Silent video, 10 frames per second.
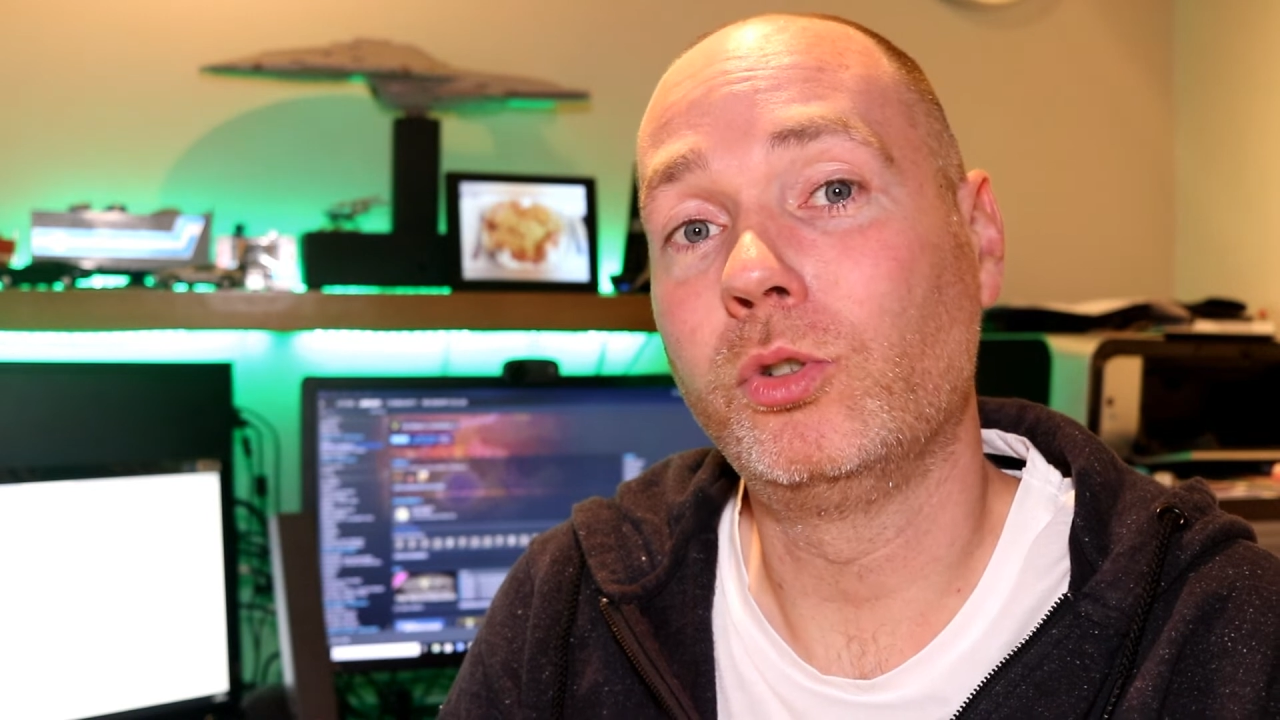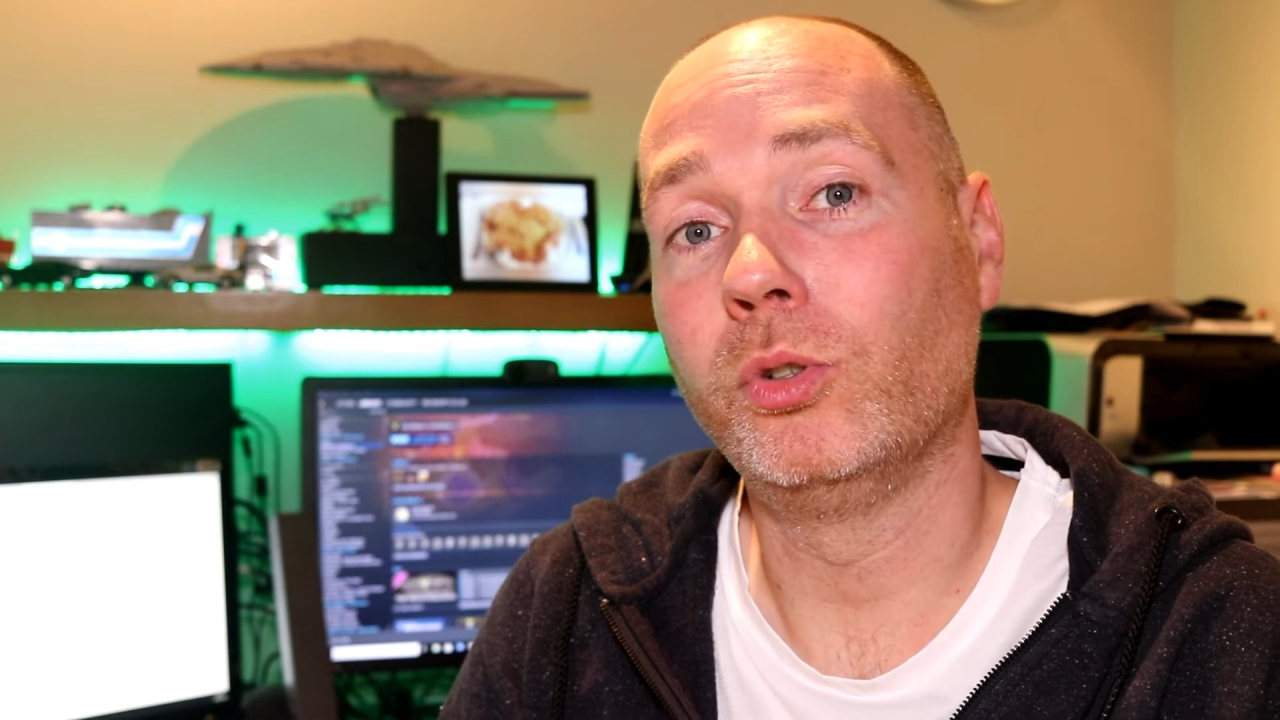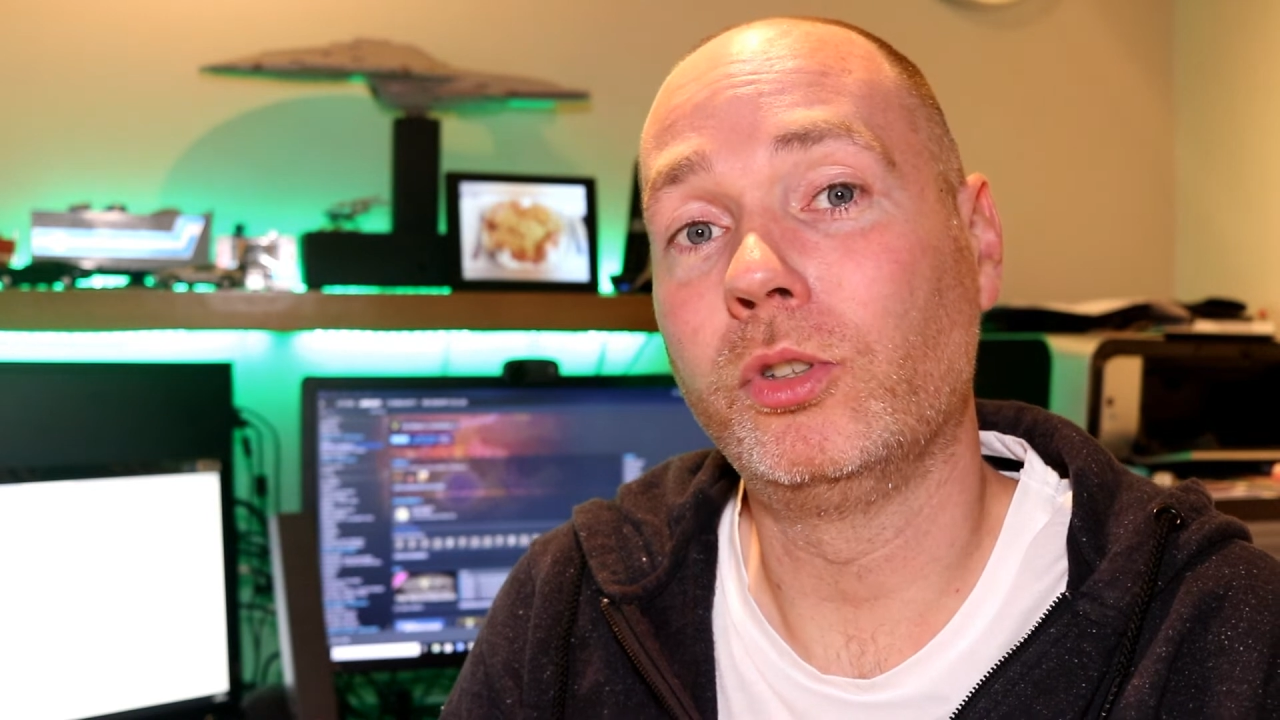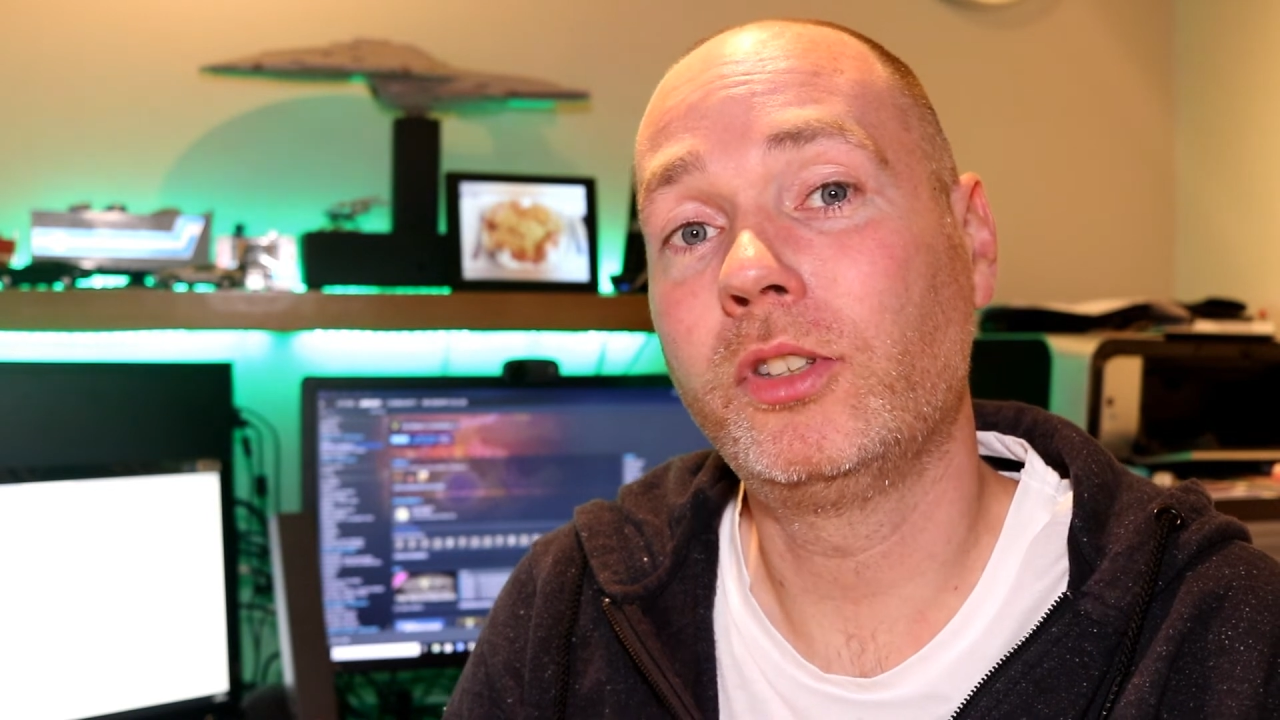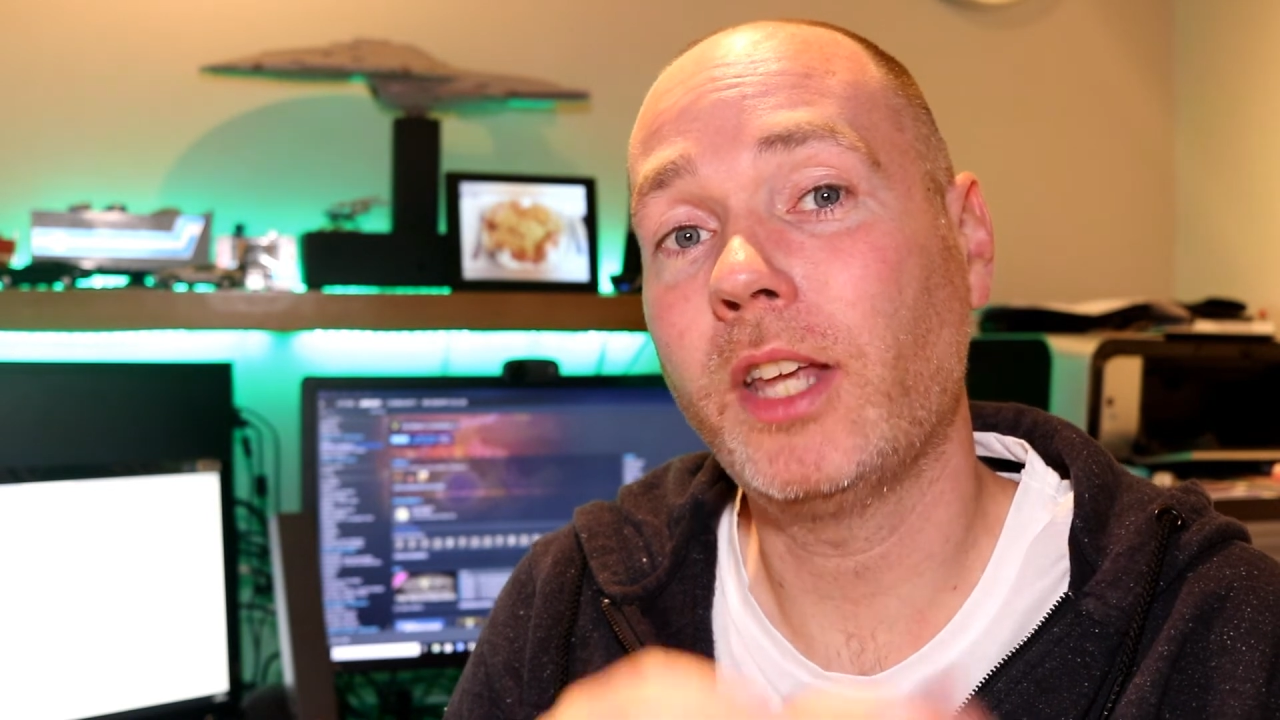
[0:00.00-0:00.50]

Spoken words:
you should